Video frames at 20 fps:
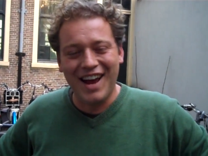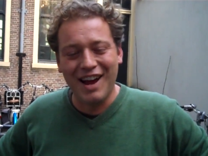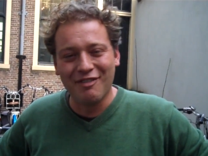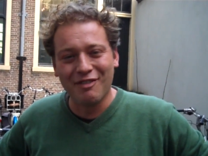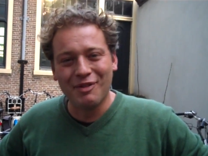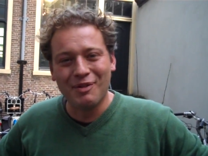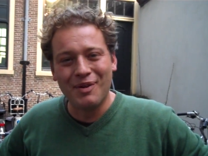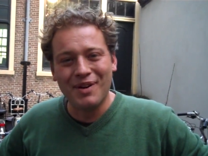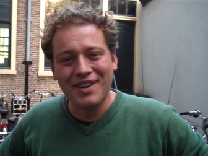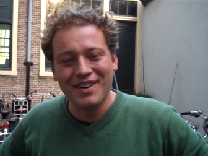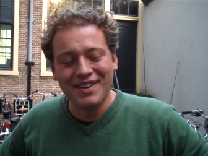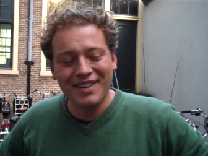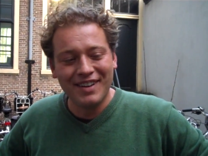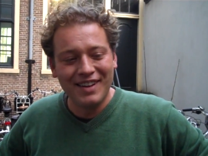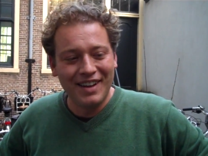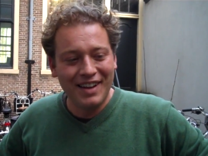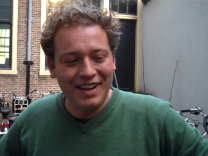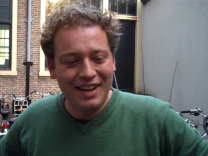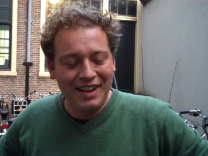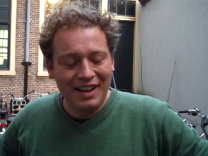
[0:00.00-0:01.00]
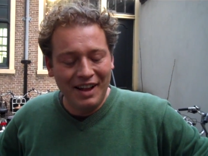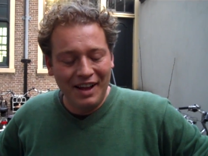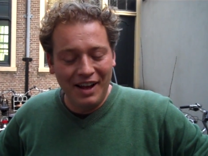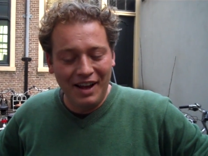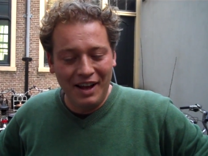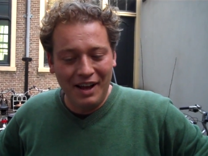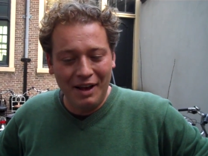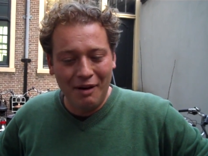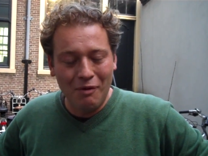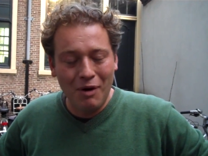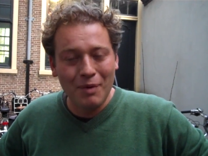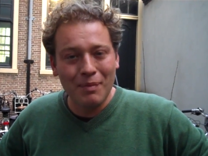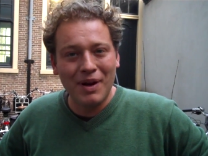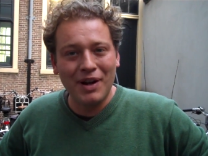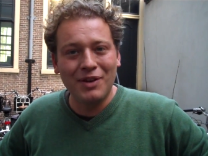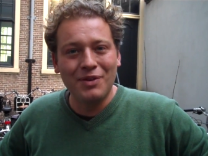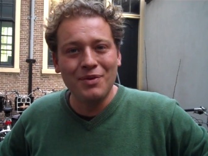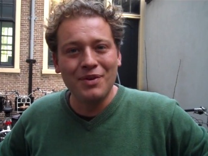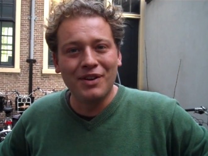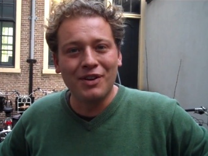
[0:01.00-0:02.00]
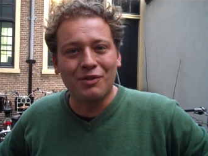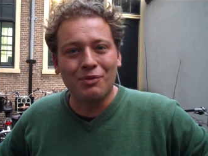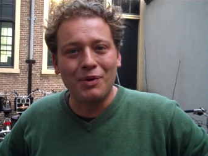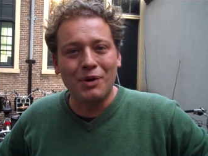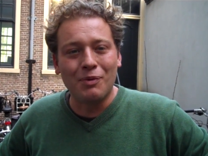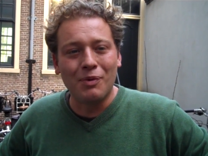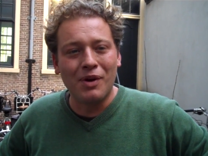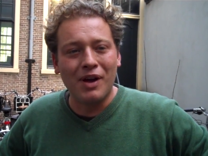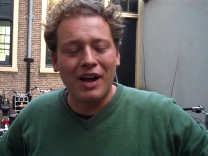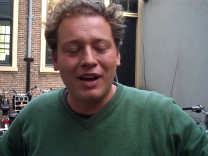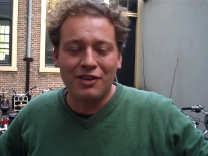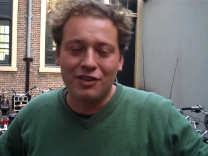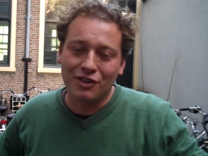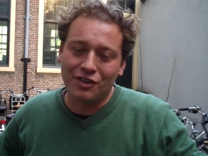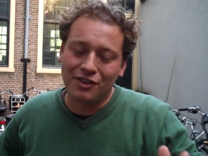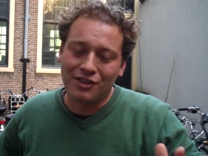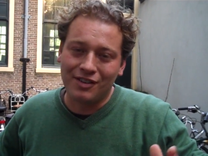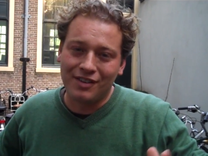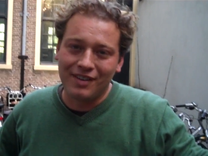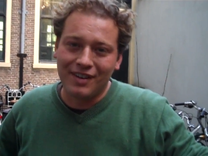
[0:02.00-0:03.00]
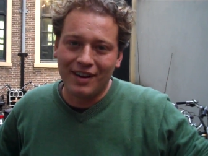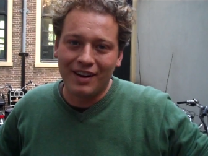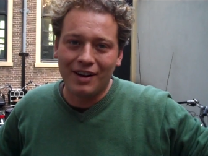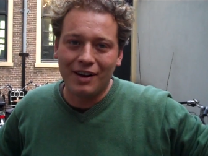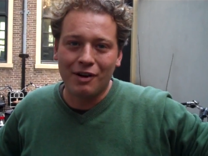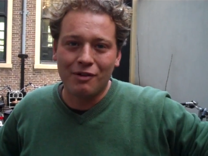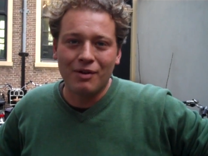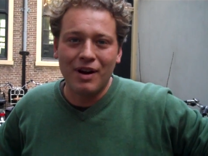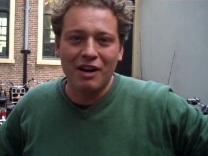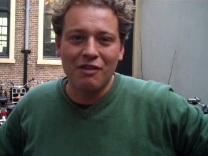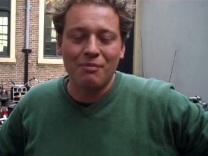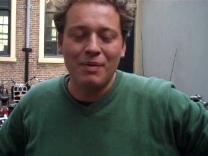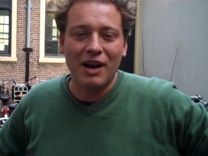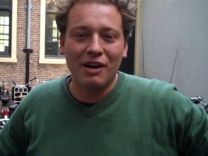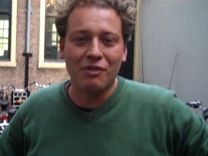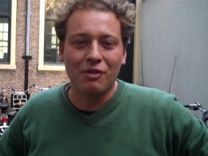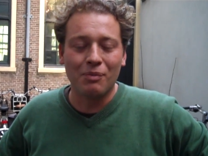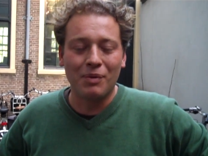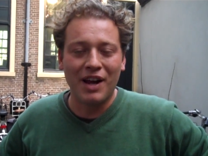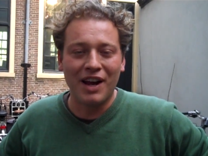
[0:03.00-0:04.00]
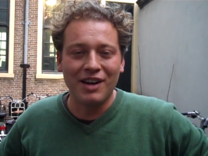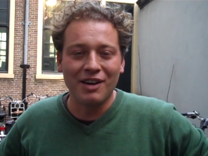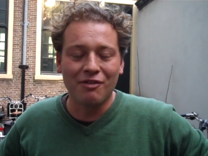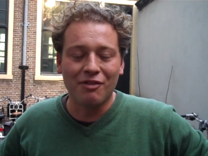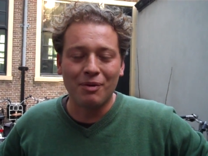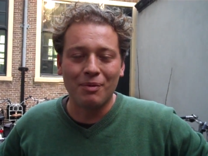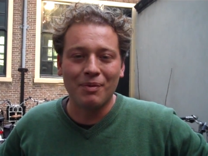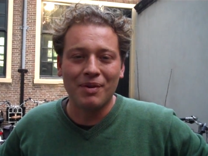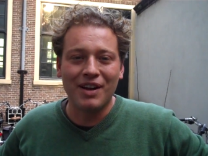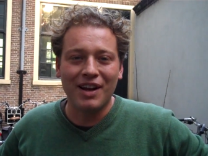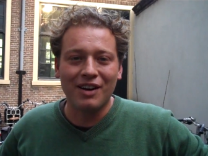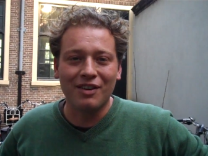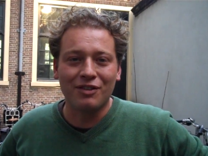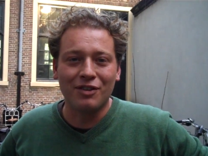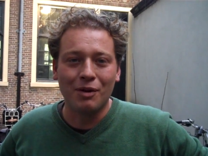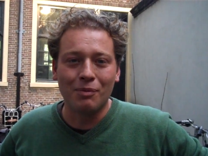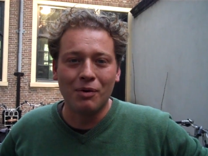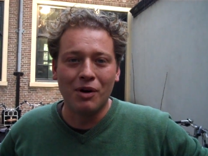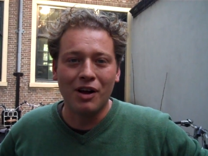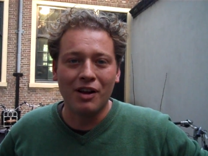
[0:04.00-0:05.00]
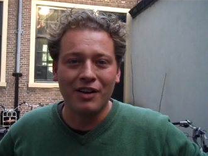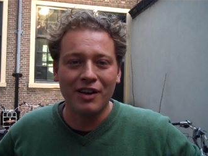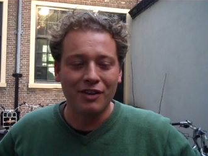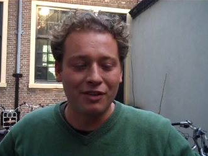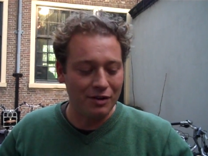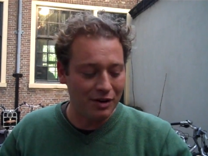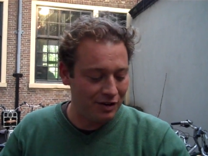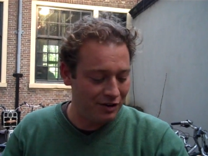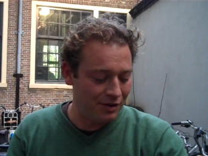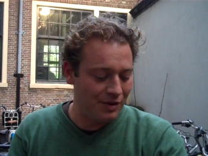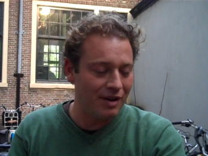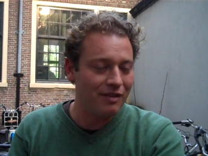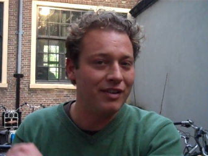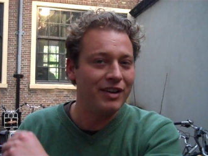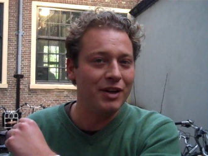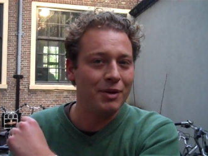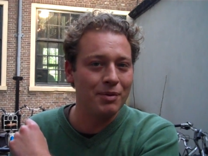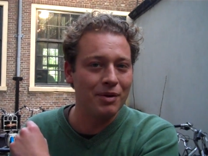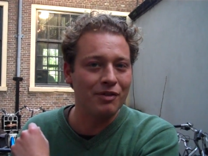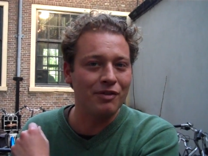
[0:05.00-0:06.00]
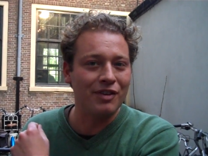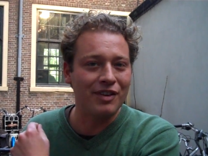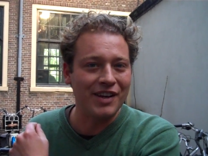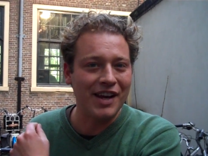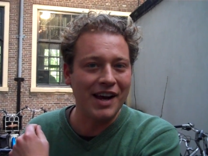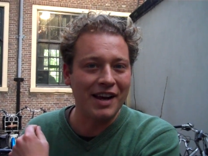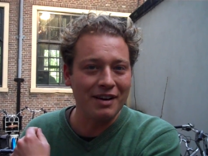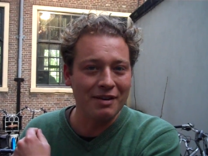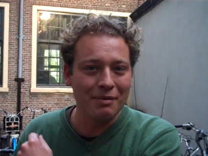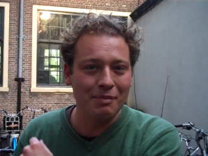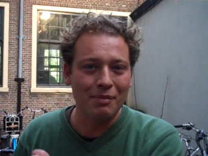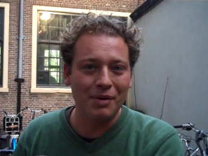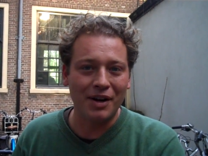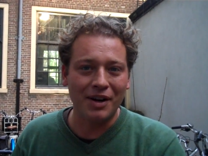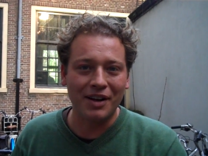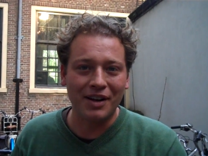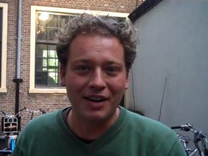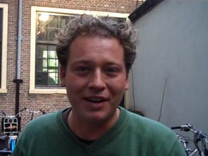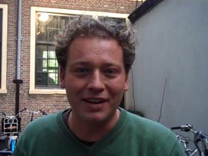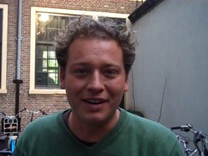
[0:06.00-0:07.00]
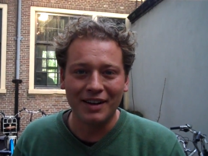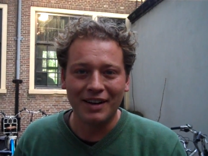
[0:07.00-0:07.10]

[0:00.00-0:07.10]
Hi, everyone. Uh, what am I doing this week? Well, I just uh, arrived back from Kenya from a nice summer holiday, so I still have a little bit of a tan, but uh,